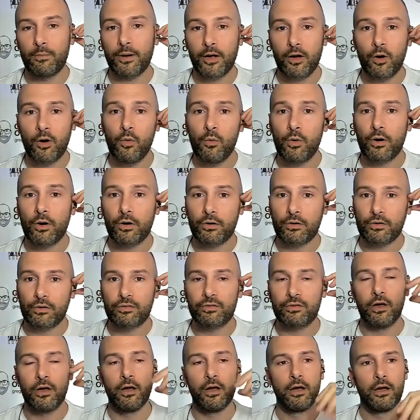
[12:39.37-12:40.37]
my
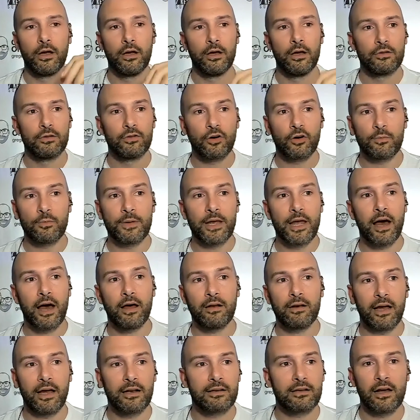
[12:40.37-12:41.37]
coworkers took me
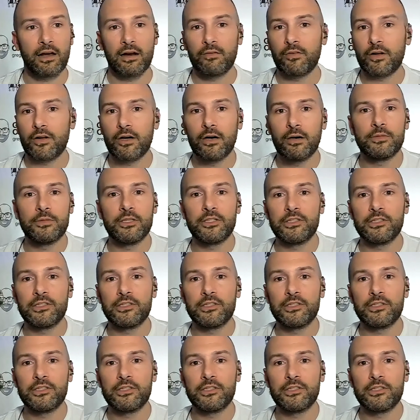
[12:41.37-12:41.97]
out and had kind of a come